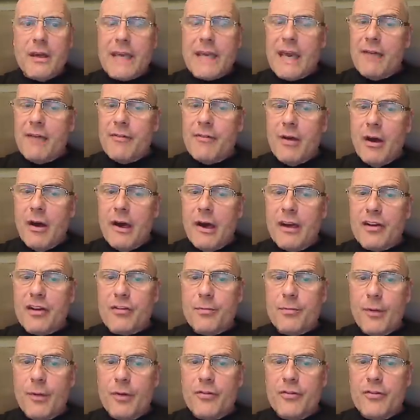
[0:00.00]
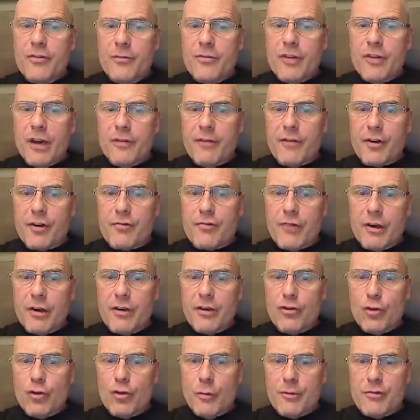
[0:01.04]
Kavanaugh had exposed himself at a
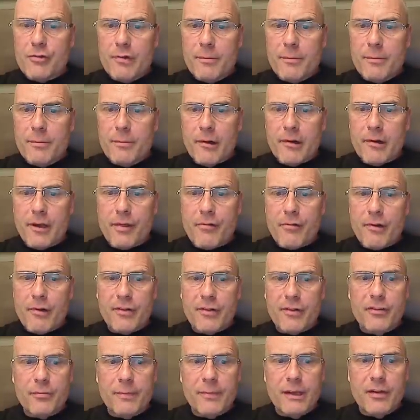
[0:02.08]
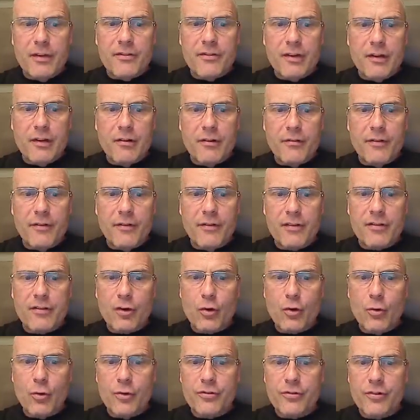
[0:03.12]
drunken dormitory party, thrust his penis in her face,
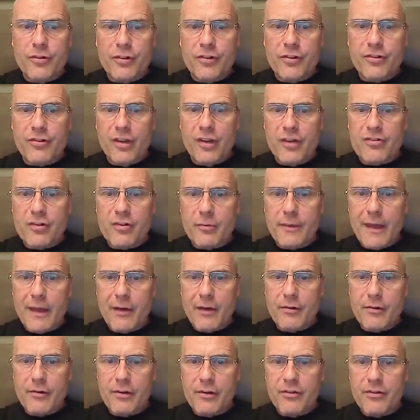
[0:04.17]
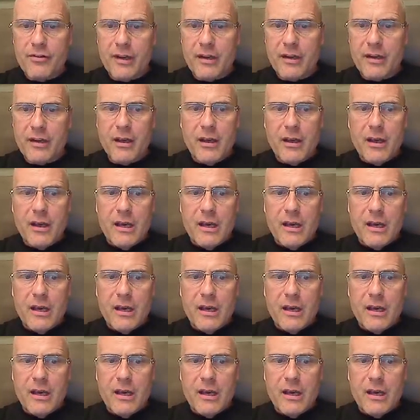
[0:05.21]
and caused her to touch it without her consent